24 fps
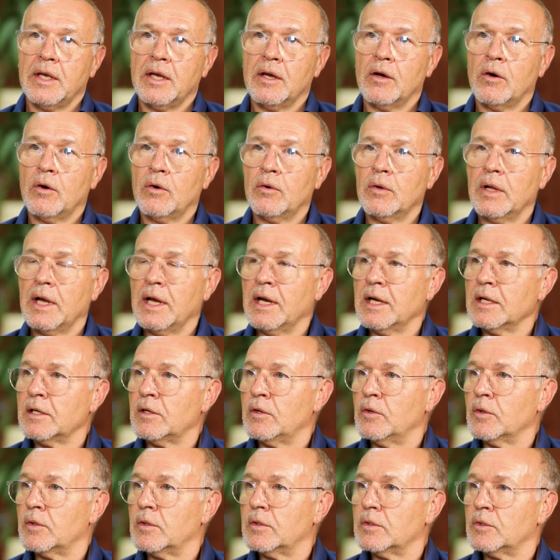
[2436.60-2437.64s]
whole
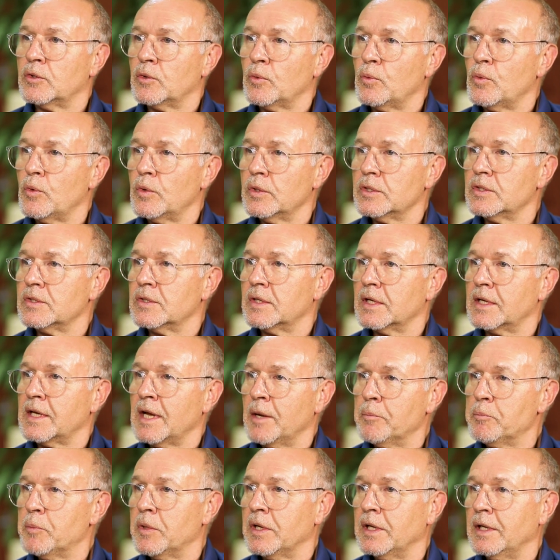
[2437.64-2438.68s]
outlook towards the
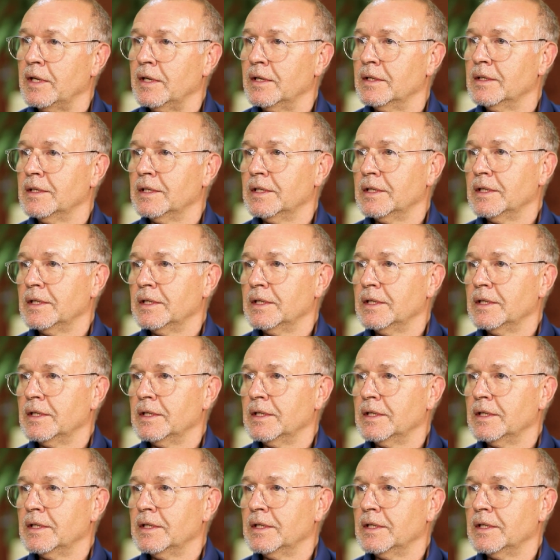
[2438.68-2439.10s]
company